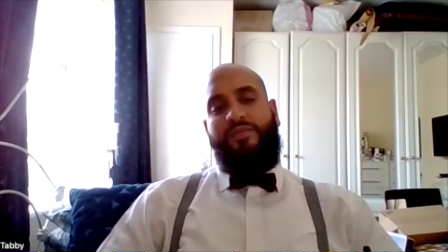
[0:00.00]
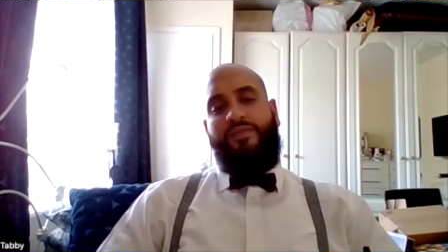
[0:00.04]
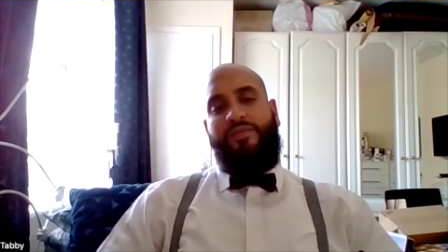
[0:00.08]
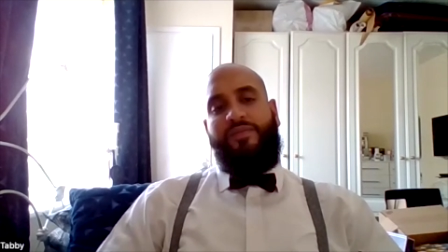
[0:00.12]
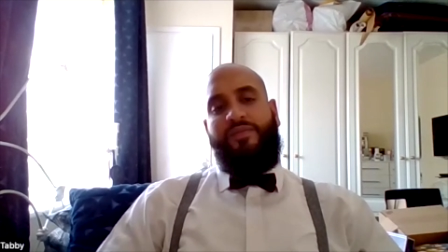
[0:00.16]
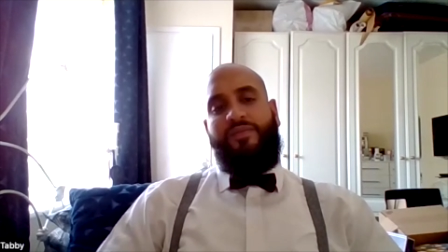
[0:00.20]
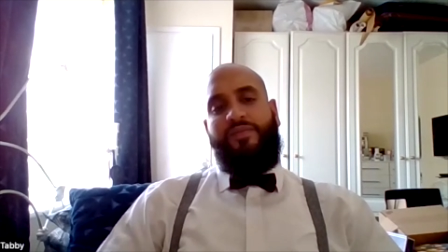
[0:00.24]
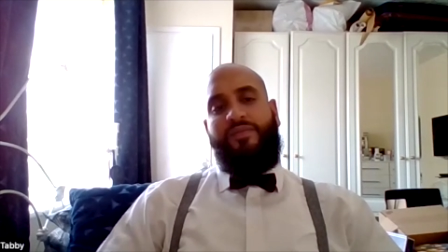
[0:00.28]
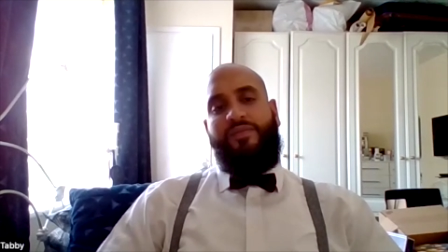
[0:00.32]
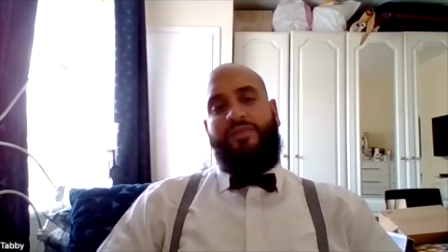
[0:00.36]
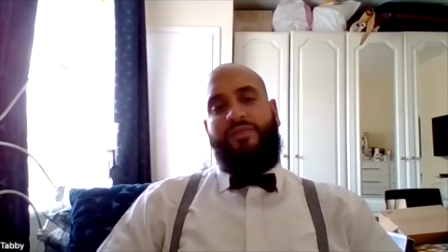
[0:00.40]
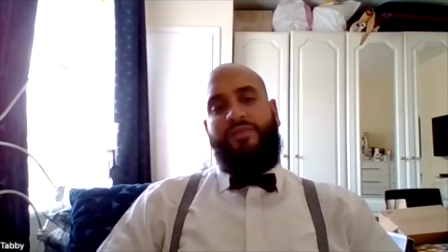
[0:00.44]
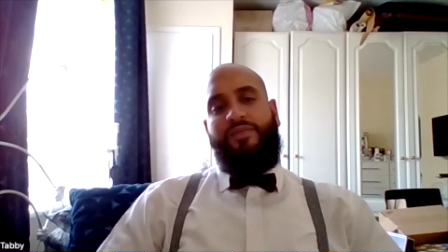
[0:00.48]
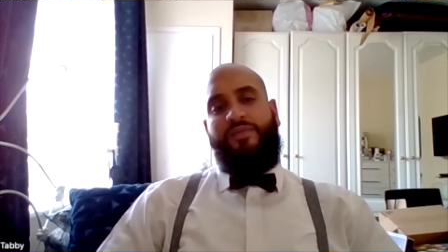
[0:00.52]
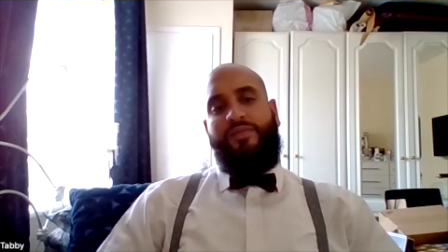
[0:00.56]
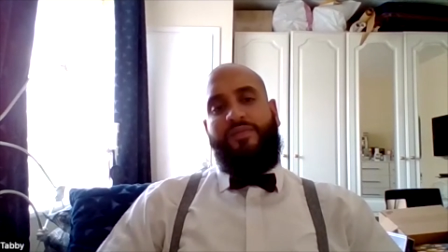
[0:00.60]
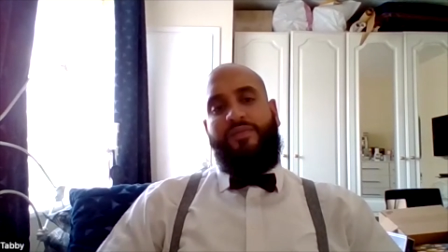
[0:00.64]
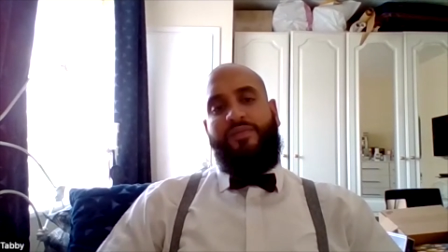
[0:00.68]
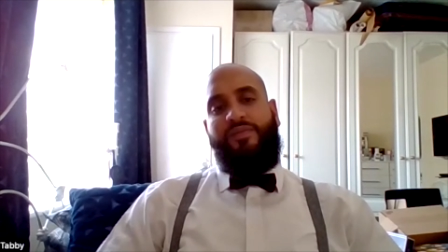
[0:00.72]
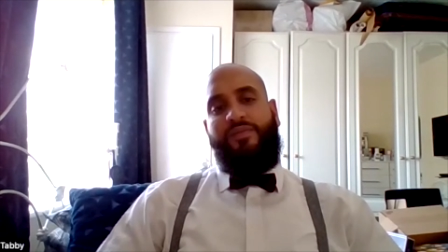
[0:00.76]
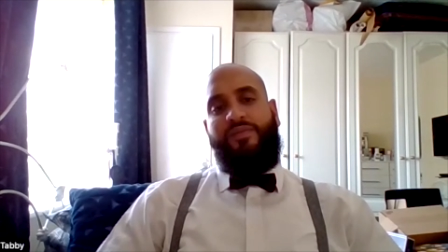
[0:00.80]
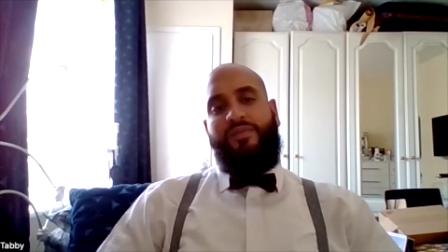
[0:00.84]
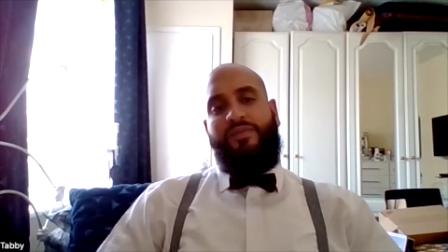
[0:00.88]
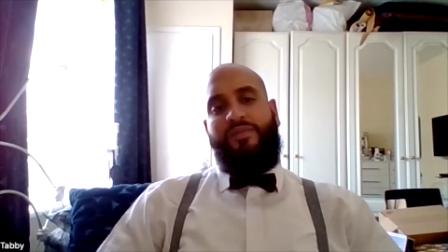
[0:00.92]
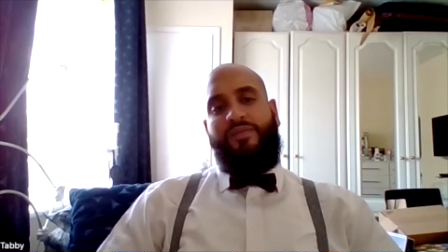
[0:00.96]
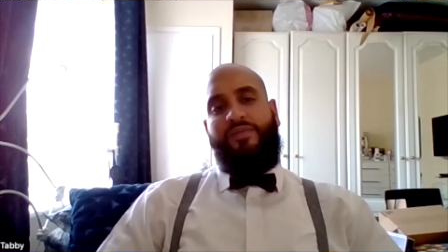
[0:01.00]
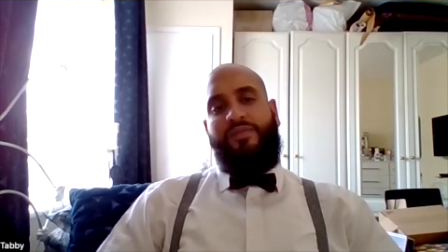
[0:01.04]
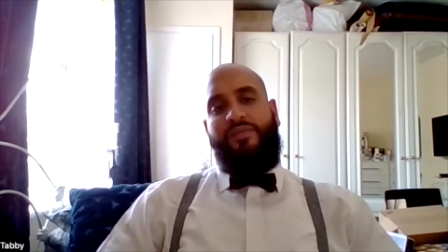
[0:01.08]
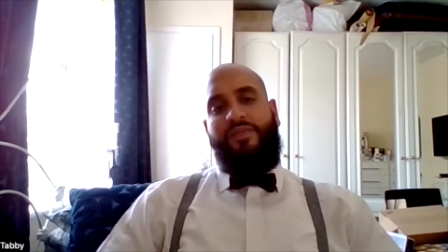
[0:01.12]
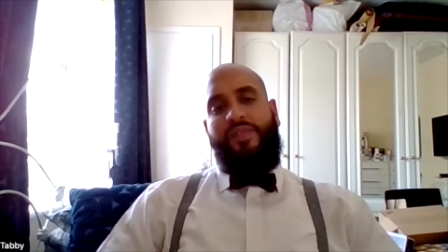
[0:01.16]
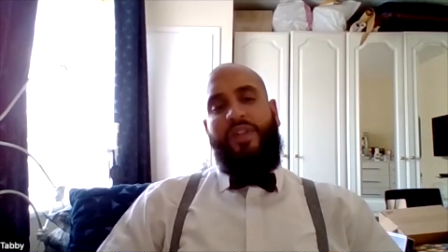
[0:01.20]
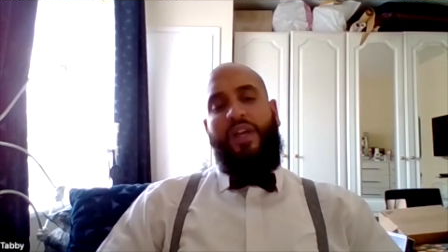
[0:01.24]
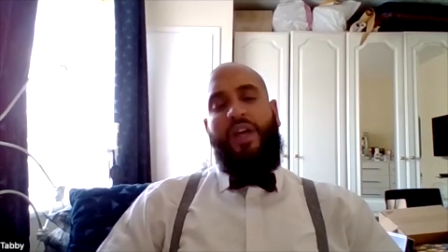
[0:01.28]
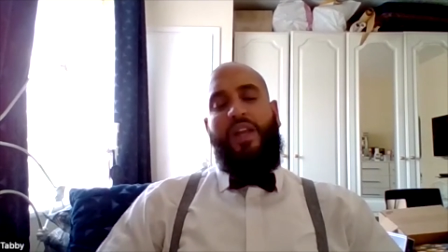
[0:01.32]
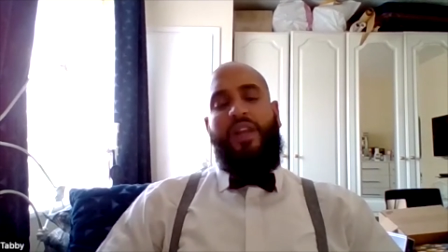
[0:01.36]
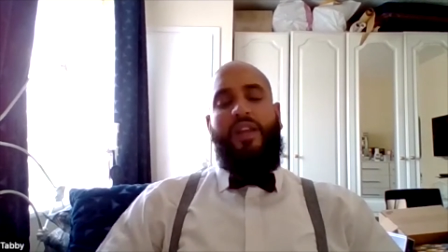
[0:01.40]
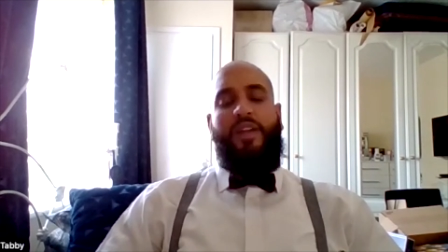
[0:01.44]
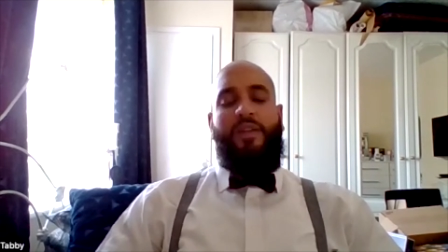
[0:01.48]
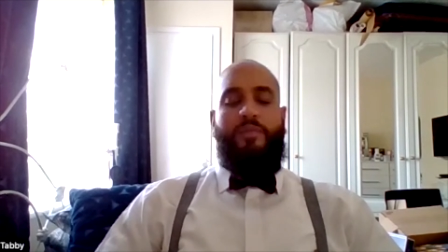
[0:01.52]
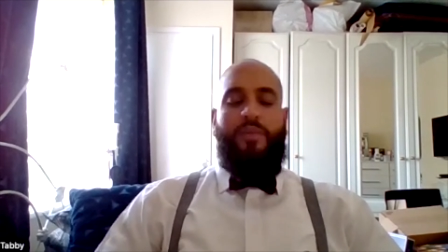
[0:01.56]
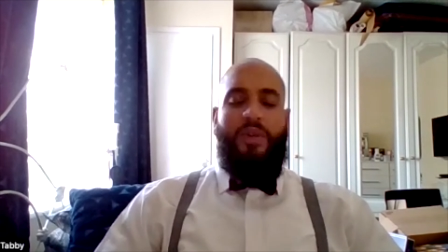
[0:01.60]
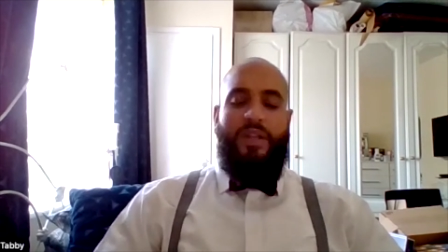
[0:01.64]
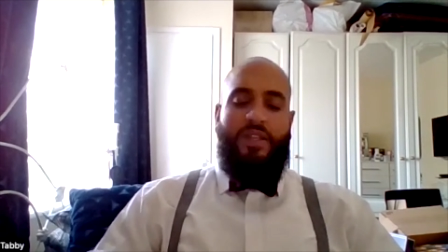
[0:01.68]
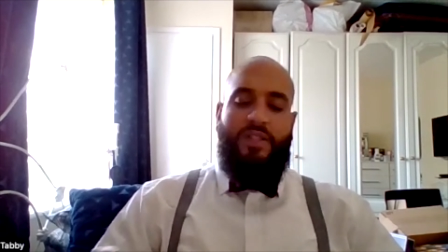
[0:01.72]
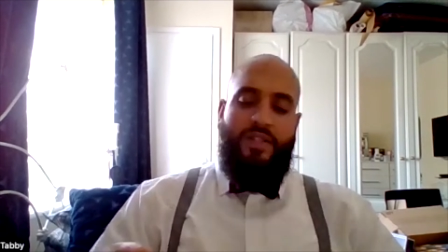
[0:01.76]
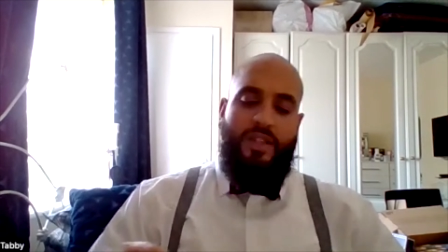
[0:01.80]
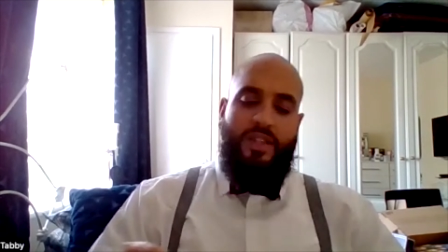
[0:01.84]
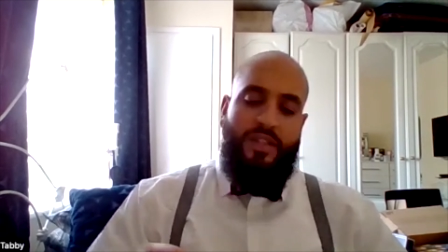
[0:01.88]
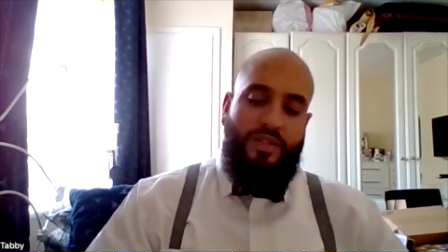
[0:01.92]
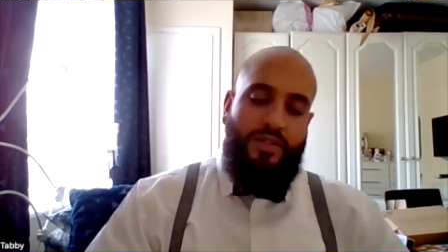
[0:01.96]
Mm-hmm no, no, it
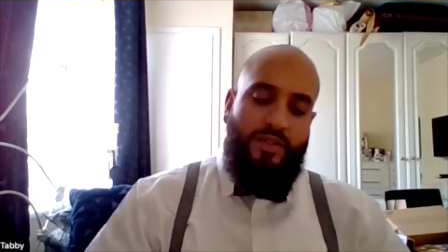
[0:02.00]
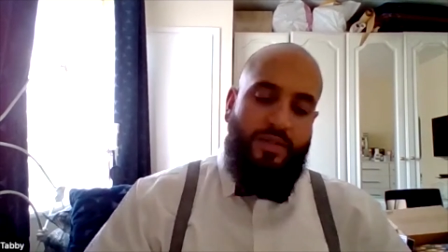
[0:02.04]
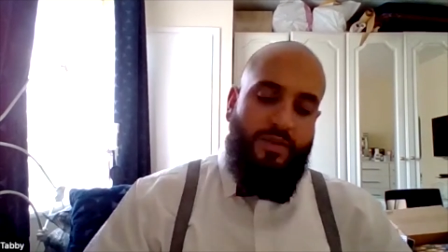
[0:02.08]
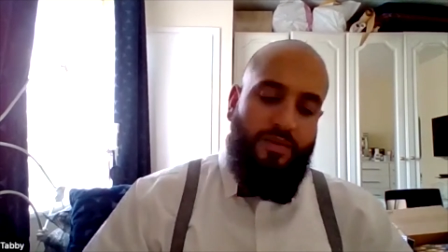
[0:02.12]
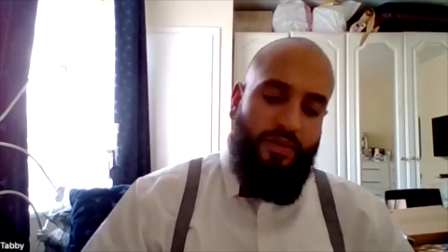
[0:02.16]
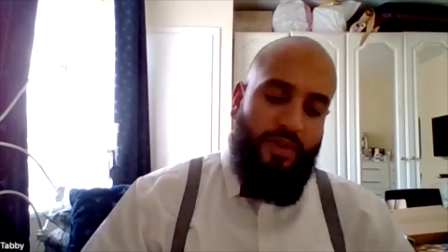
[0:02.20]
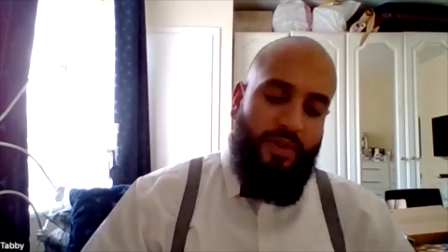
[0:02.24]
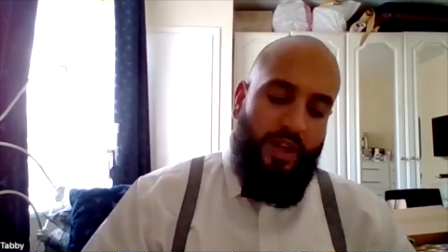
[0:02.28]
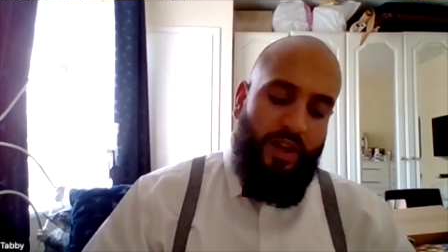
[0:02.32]
makes sense.